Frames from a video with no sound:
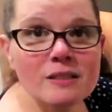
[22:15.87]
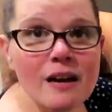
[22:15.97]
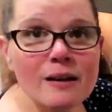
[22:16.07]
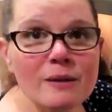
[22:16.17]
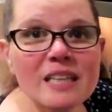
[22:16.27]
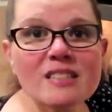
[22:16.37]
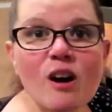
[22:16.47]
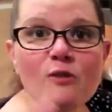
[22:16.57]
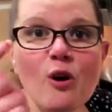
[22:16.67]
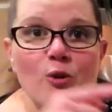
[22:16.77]
time, he's
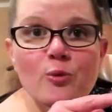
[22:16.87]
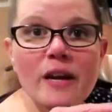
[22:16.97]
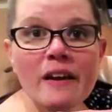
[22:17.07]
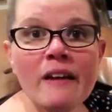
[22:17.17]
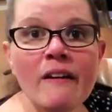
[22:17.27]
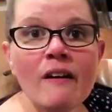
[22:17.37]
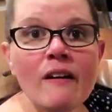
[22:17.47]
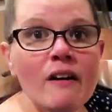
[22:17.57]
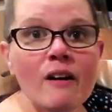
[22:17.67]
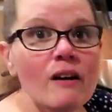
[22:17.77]
off all the way.
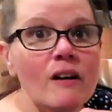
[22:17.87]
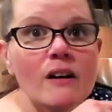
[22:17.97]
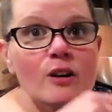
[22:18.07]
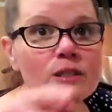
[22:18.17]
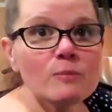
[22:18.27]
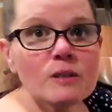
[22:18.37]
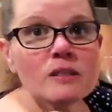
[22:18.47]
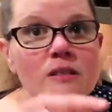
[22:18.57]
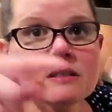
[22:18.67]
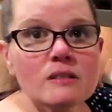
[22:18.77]

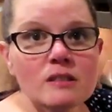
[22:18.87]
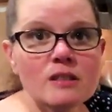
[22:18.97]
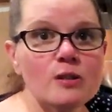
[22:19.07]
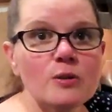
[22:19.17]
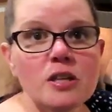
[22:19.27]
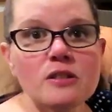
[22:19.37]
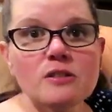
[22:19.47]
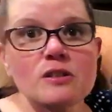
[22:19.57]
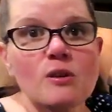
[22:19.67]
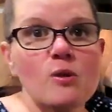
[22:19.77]
Christmas to New
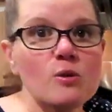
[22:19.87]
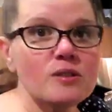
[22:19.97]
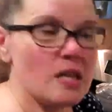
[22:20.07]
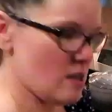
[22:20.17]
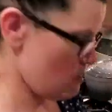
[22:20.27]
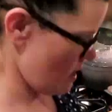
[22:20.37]
Year's, the whole thing.